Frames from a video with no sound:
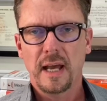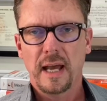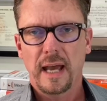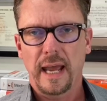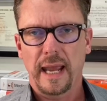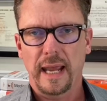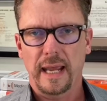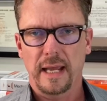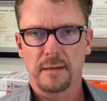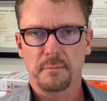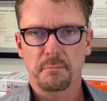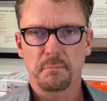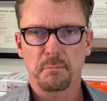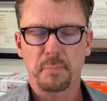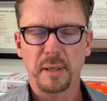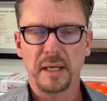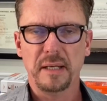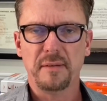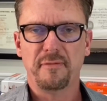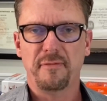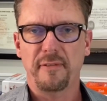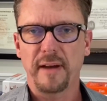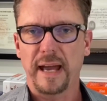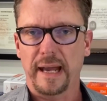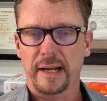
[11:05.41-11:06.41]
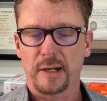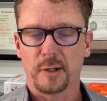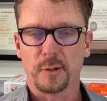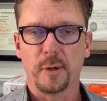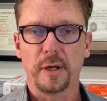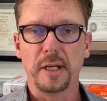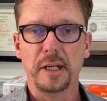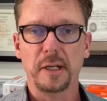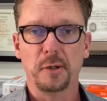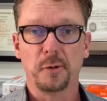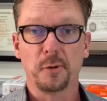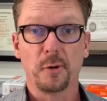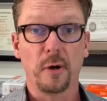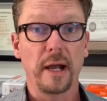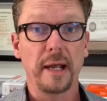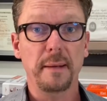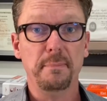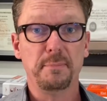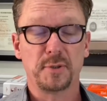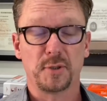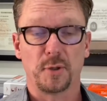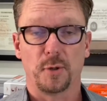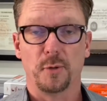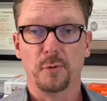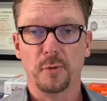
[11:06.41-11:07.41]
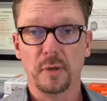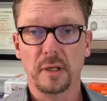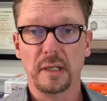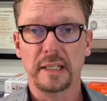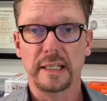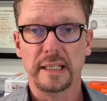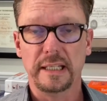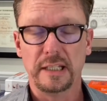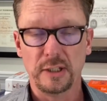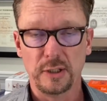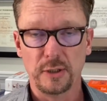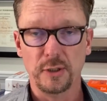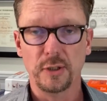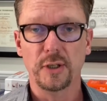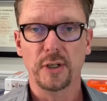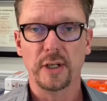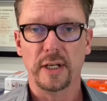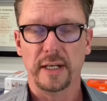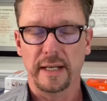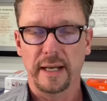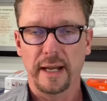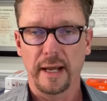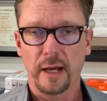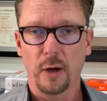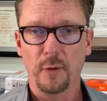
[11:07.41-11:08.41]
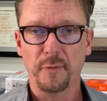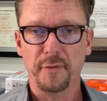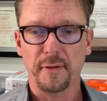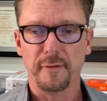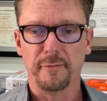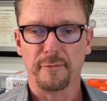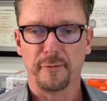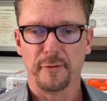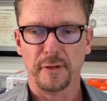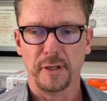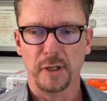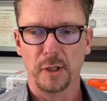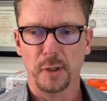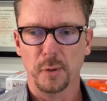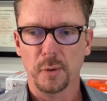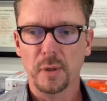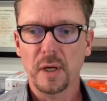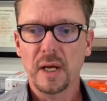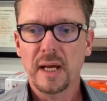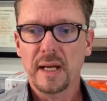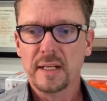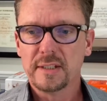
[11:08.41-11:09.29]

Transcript: and big fat green grapes are really good and healthy for you.